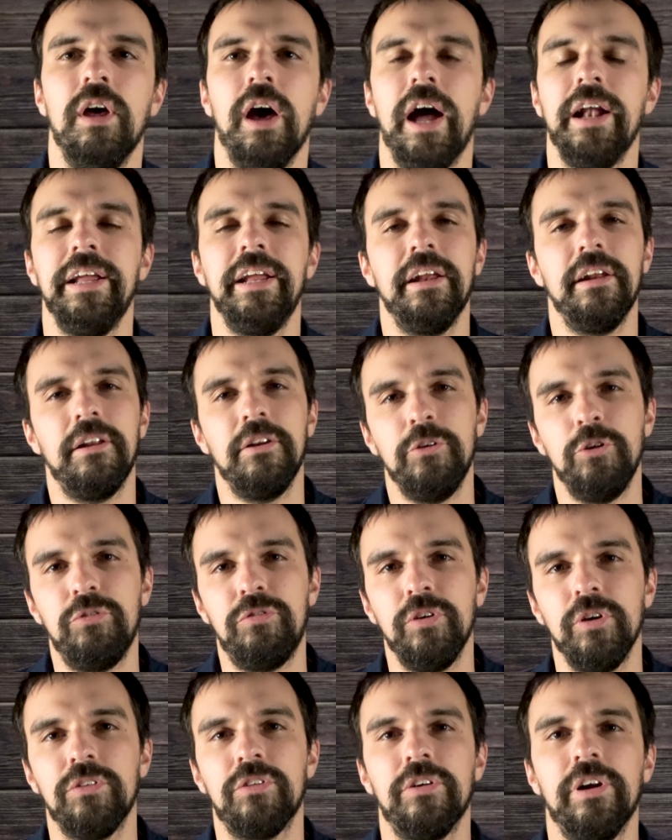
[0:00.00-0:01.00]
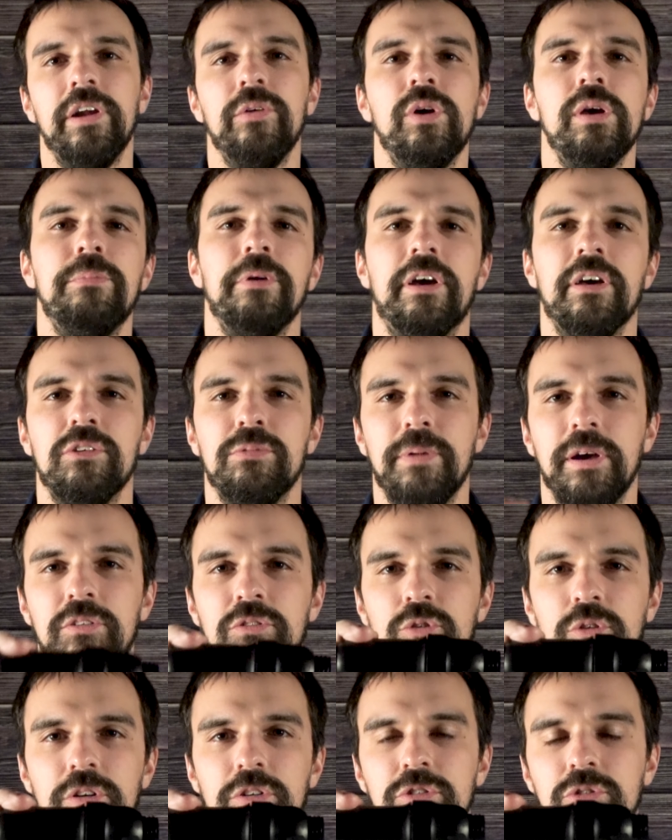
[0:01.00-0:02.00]
I needed a new filter anyway because my
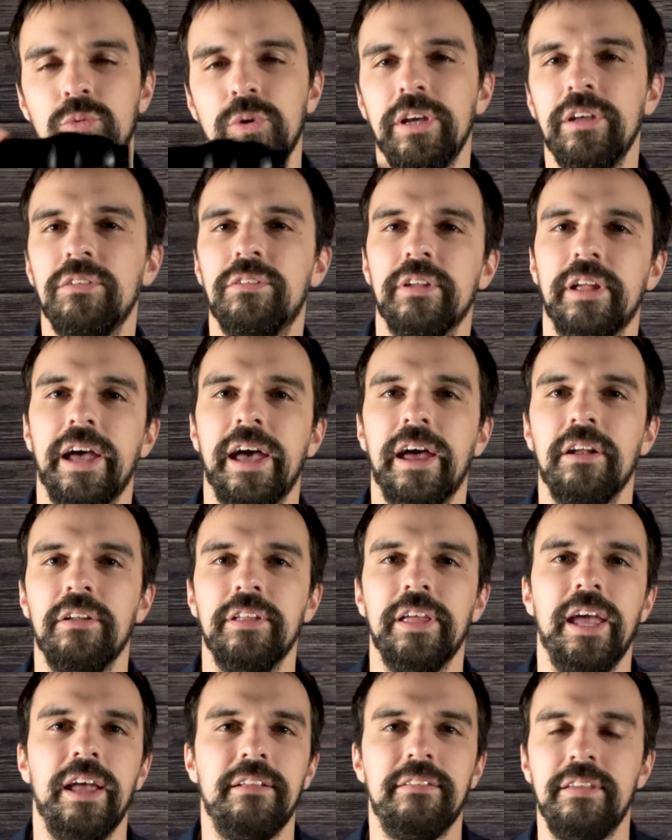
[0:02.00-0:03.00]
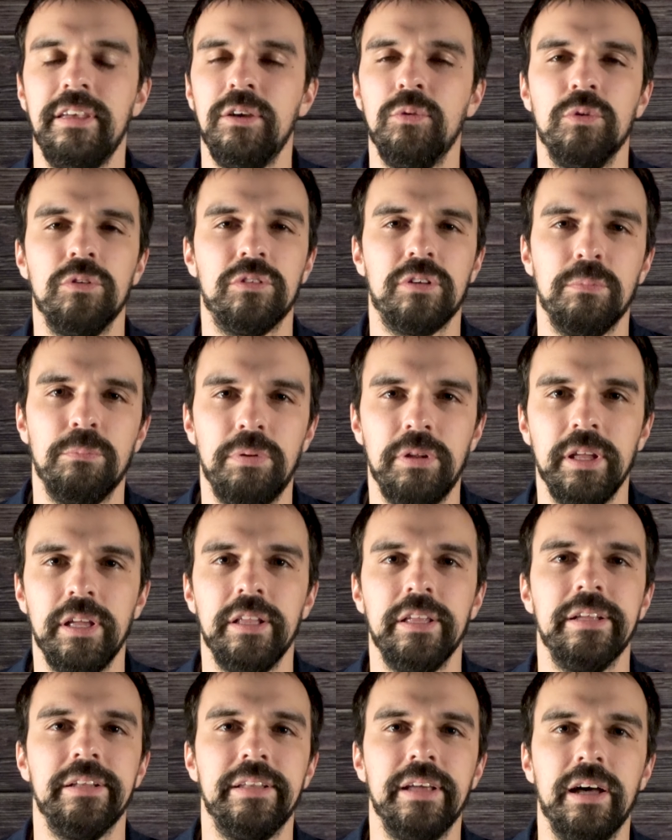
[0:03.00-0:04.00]
Sawyer Squeeze that I had on the AT was
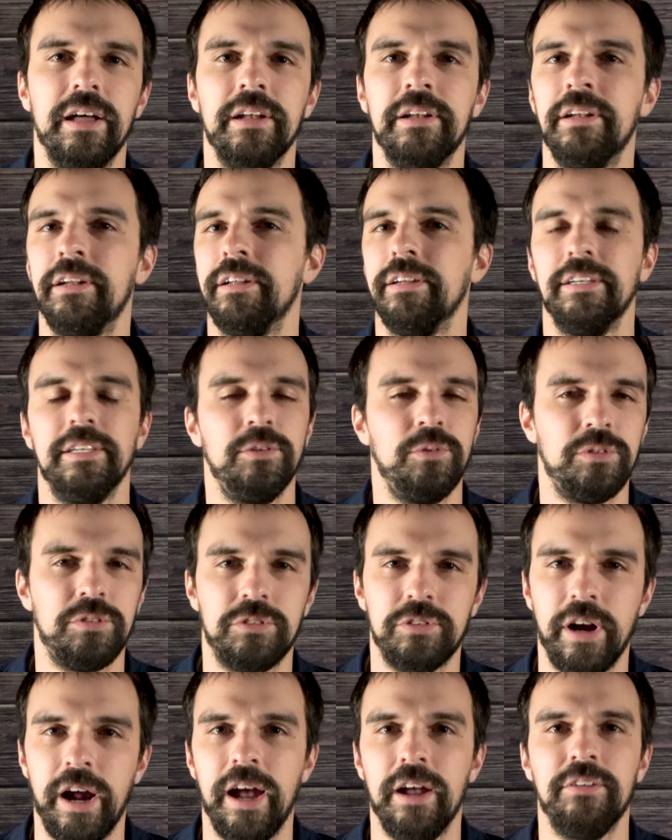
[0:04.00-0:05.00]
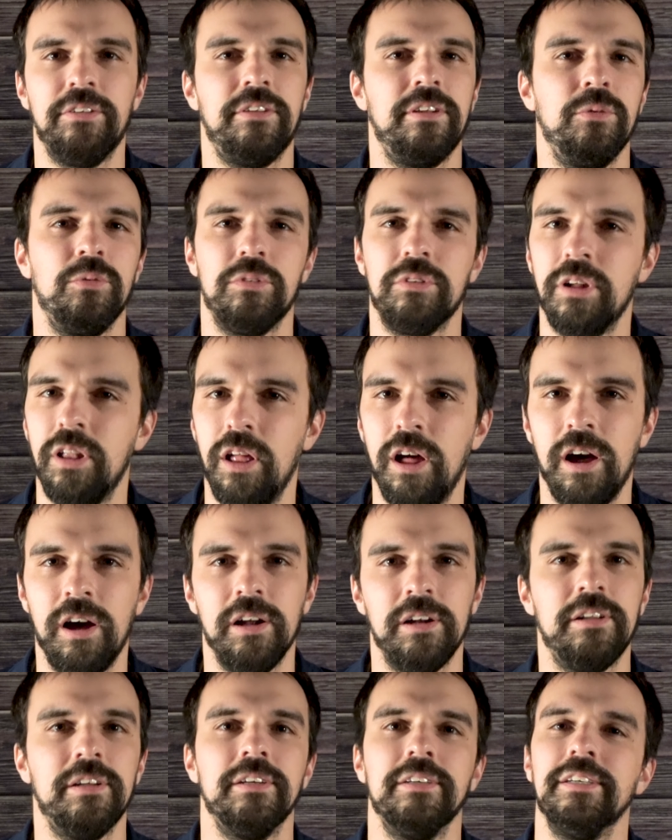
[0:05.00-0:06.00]
completely done. It was trashed, it was
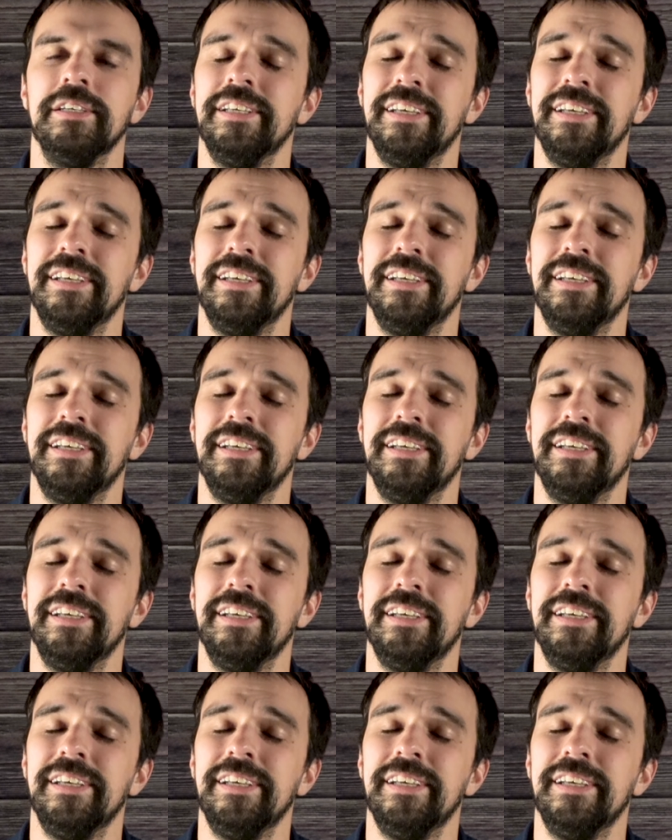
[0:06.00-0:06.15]
clogged.